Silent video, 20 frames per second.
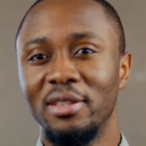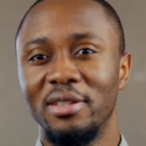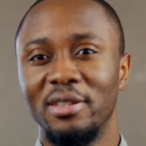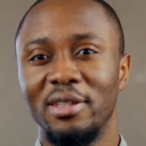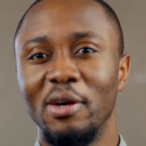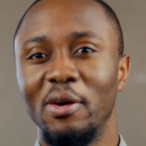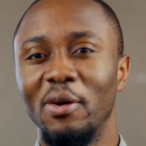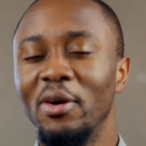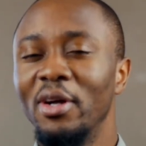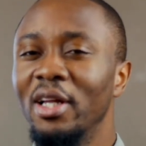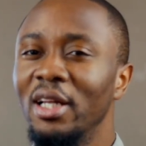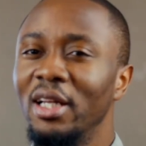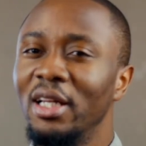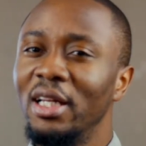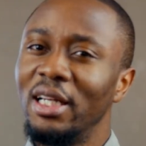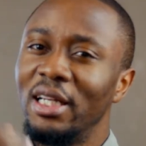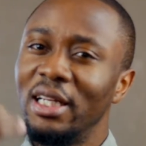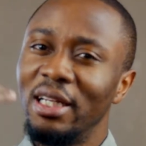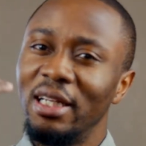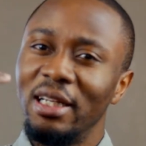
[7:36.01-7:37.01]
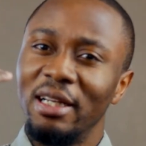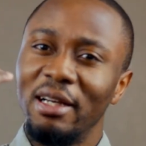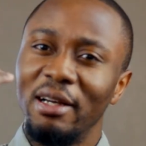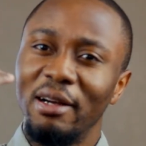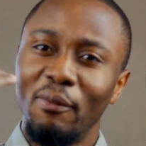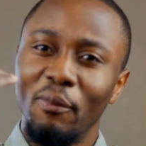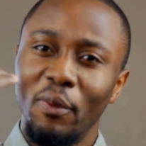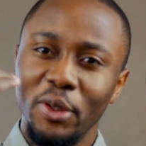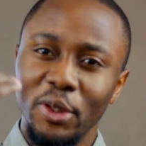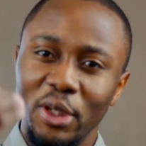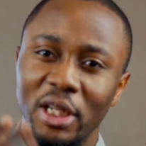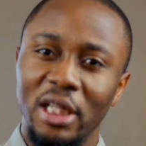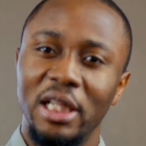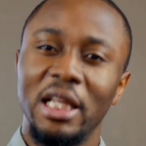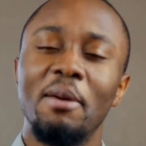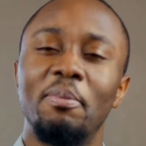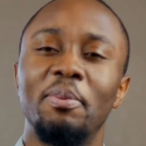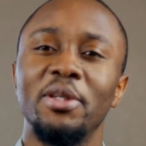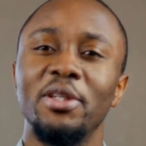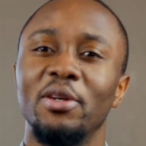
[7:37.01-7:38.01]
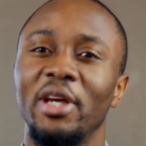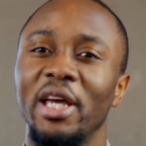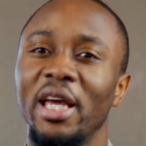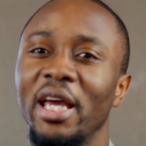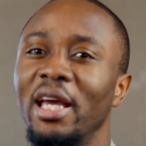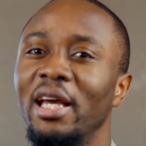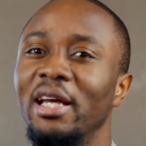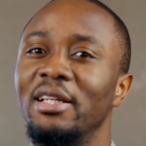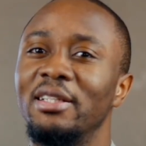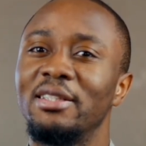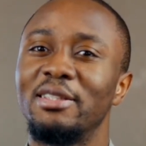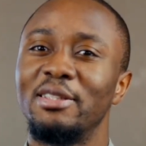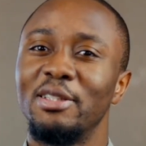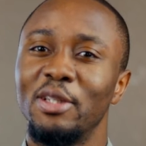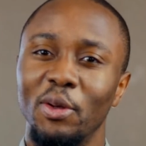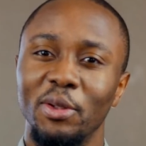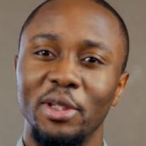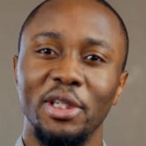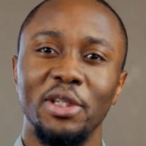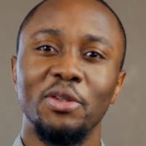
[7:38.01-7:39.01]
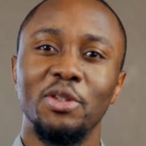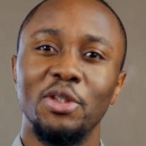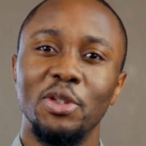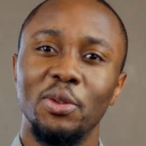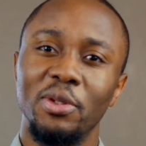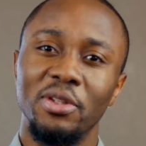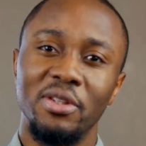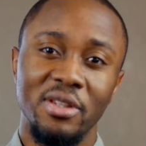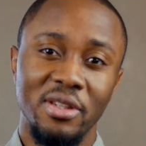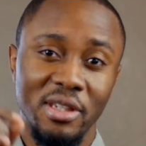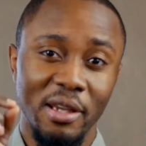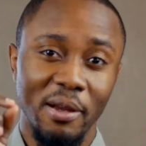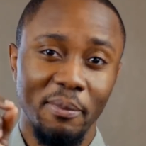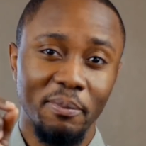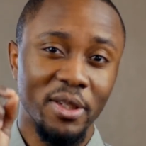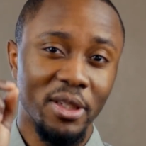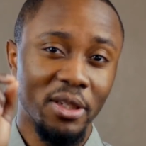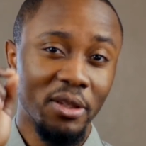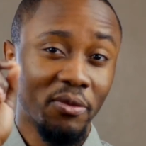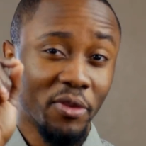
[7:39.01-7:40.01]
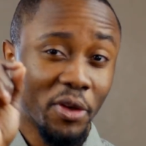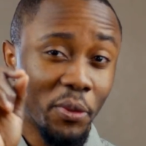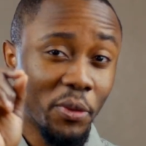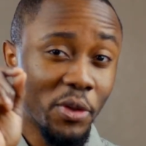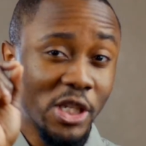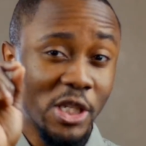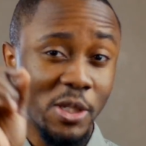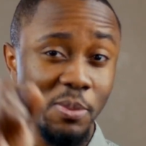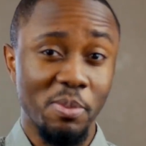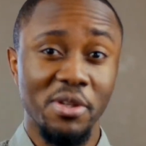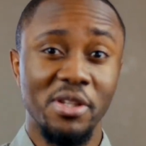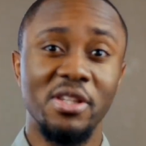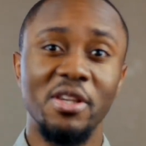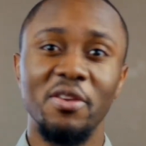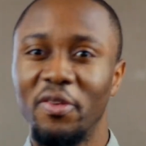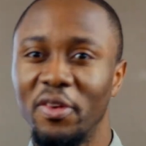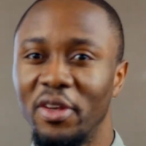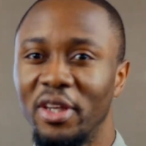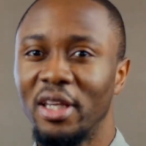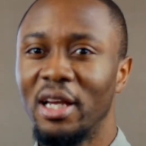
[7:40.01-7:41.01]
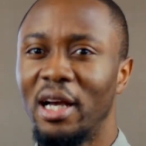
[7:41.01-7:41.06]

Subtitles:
So when you're clapping your hands, know that you're doing something very specific.